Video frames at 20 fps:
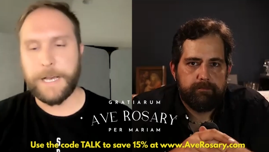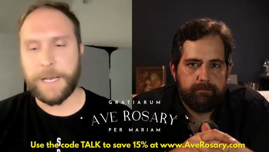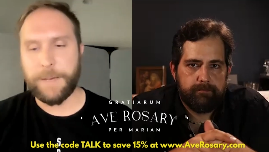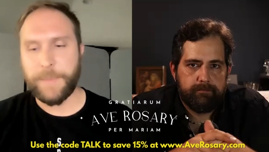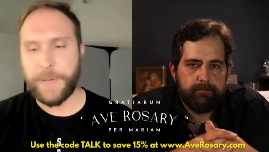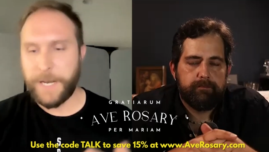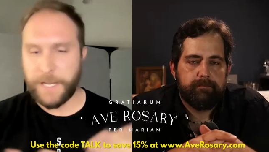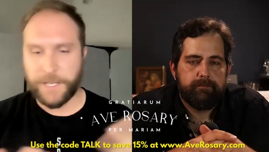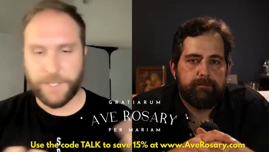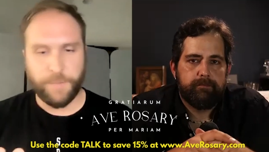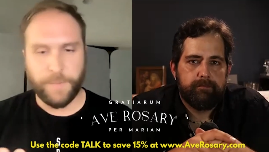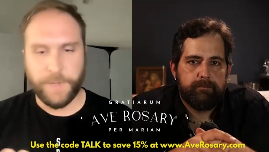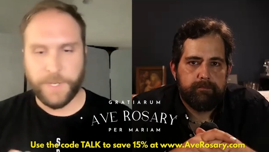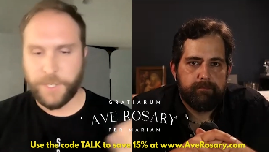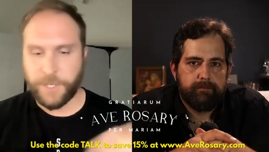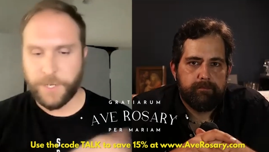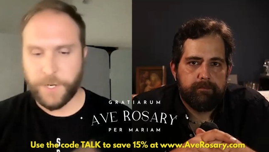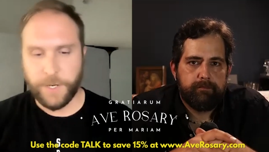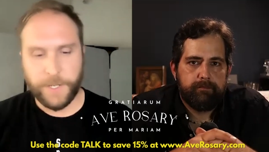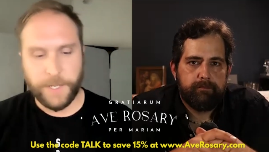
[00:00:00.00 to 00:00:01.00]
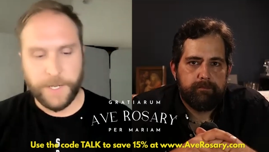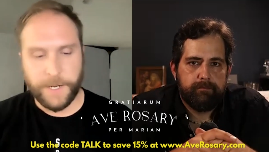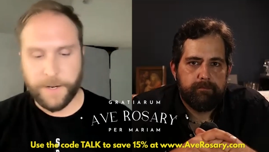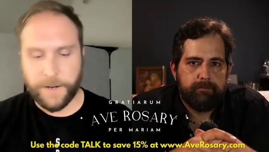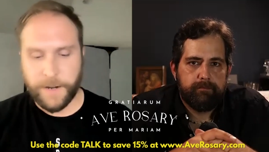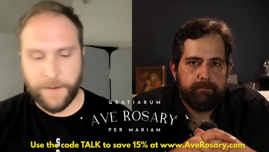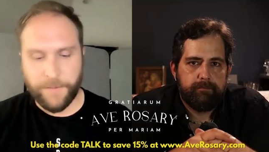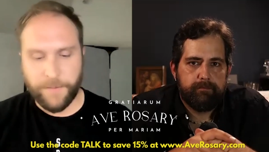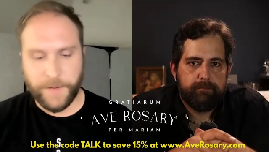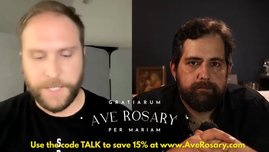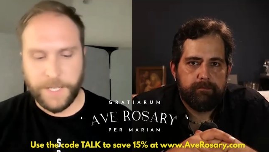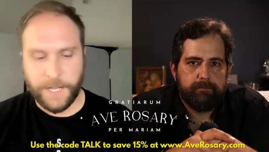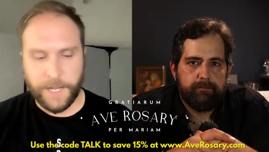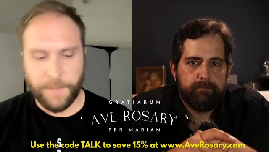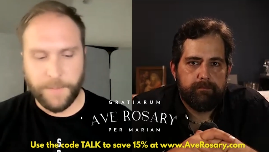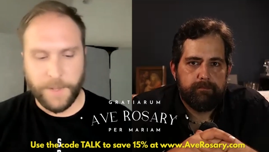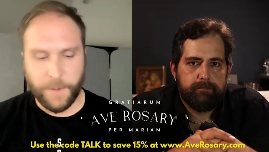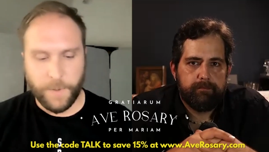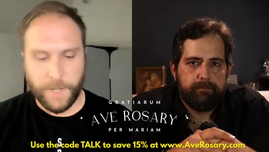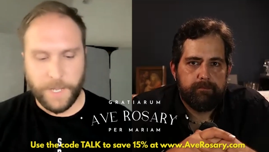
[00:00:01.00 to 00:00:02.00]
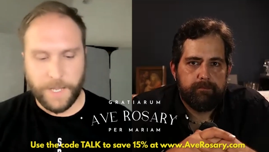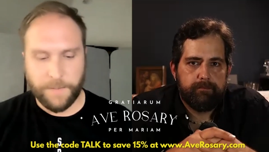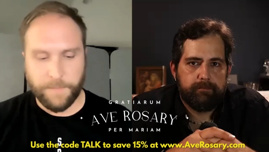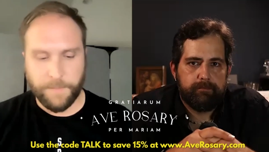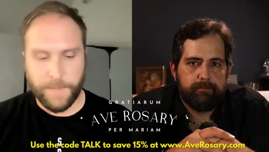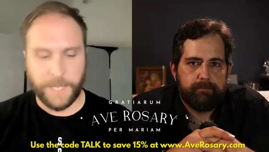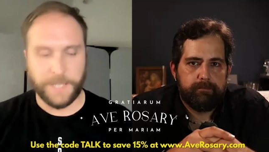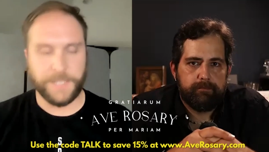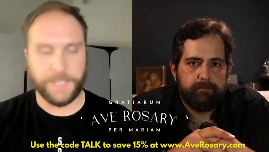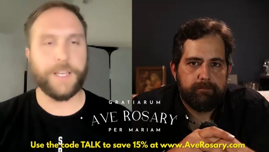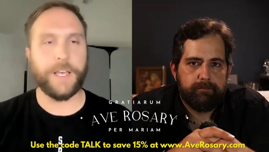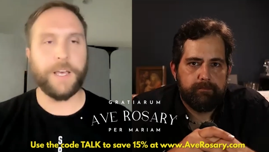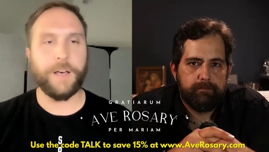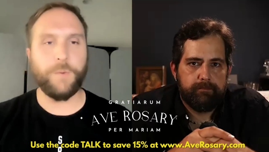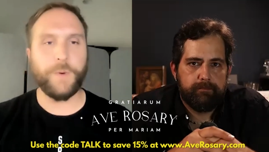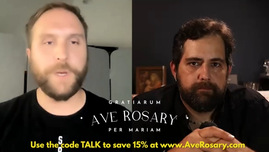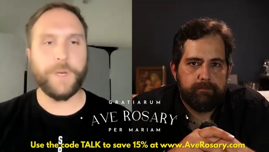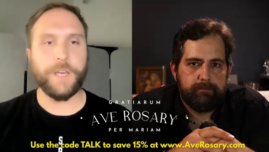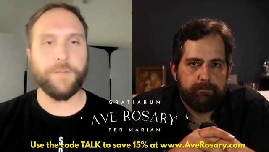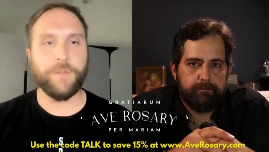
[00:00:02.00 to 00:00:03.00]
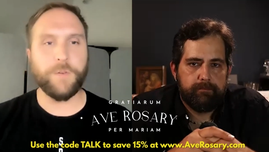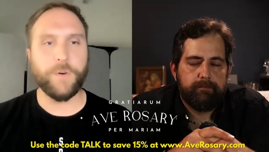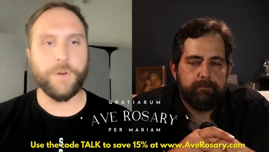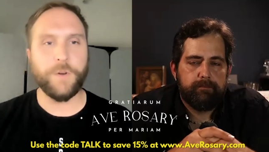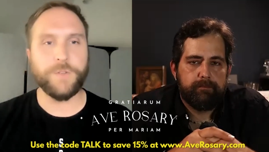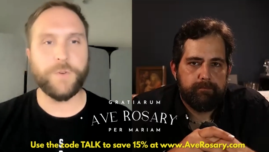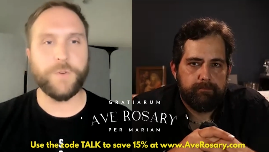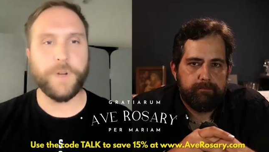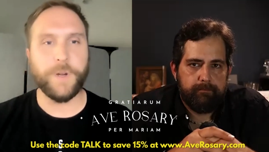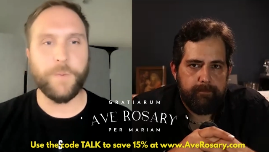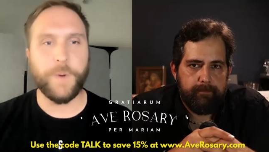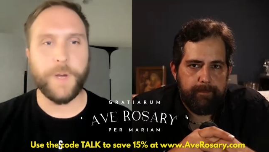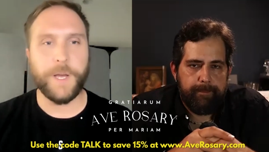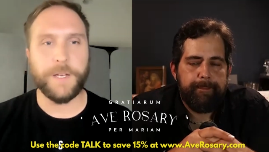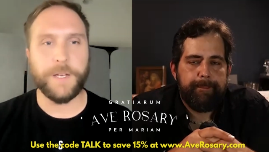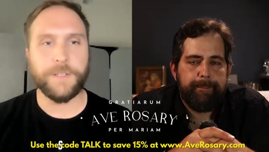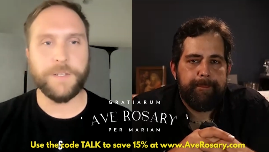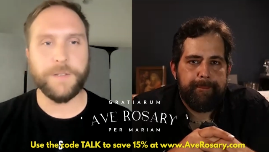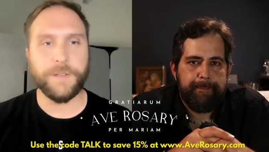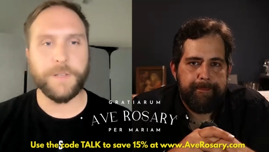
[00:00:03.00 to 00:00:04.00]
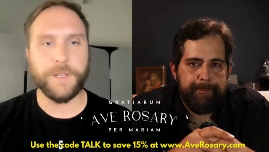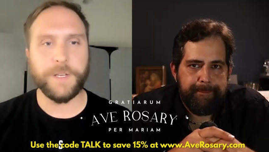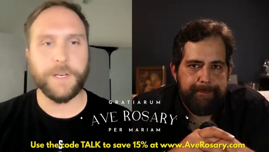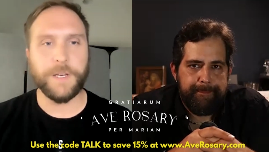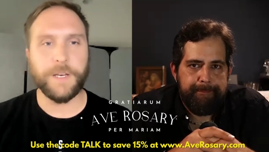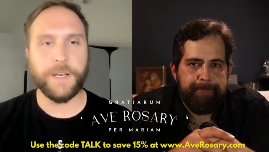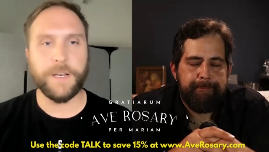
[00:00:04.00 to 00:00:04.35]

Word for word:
Speaker 1: And as you mentioned earlier, every time that we make a sale, we give a rosary away to